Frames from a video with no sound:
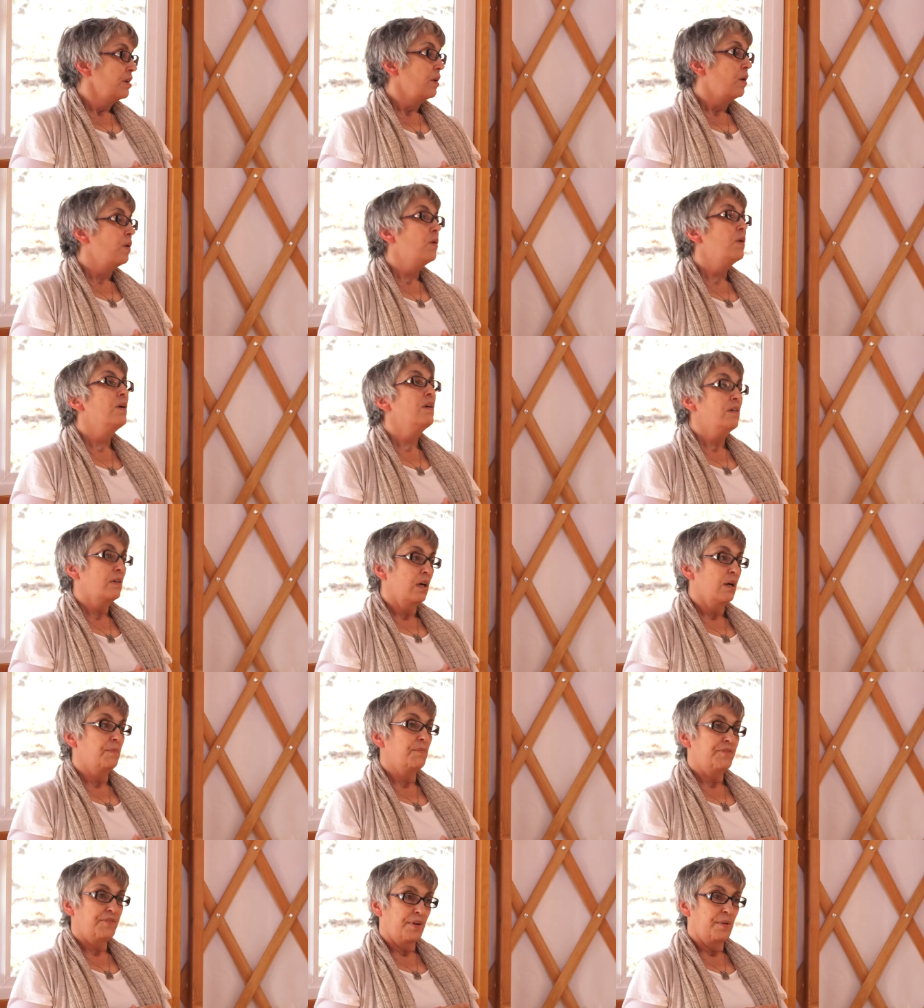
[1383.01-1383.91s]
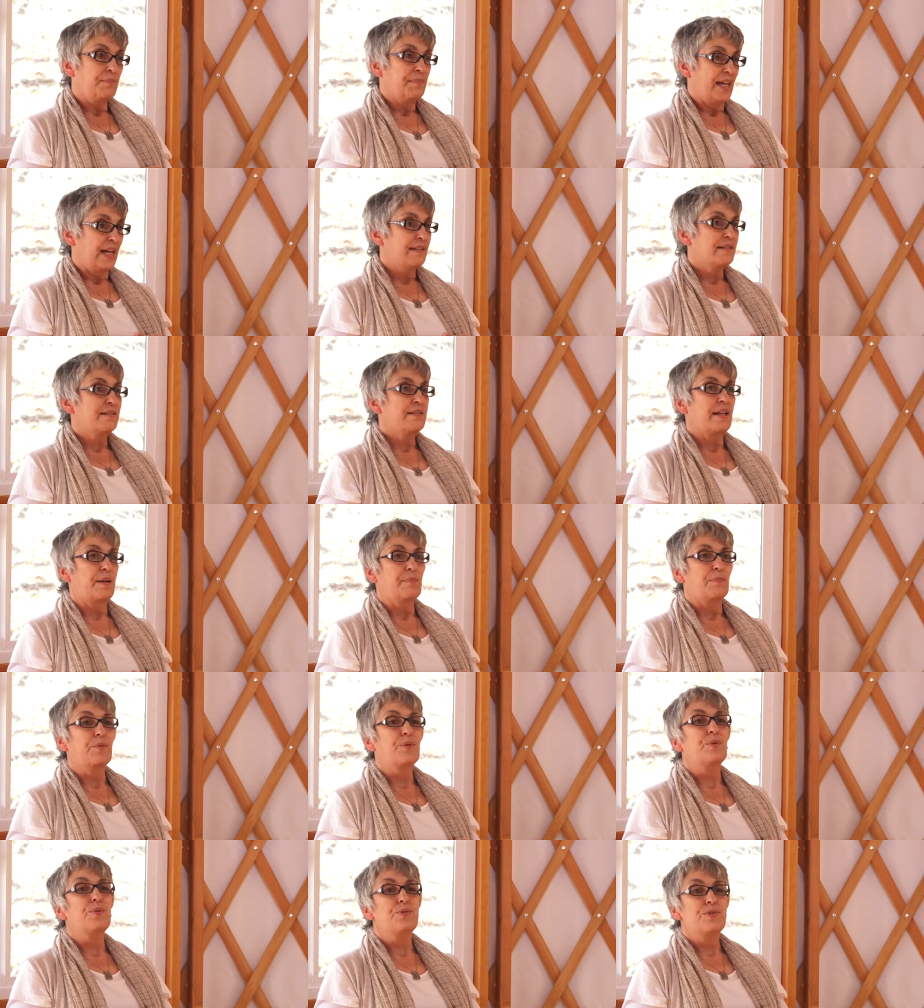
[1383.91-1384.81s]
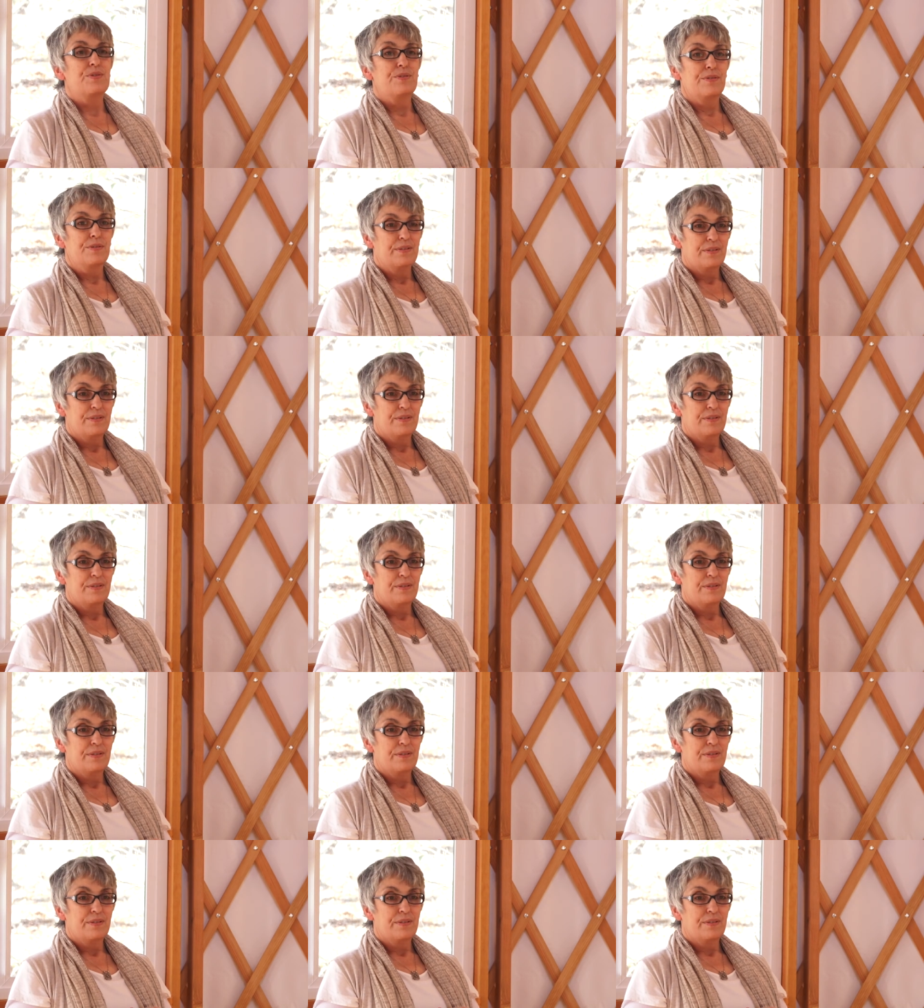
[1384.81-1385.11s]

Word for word: all come from that same root.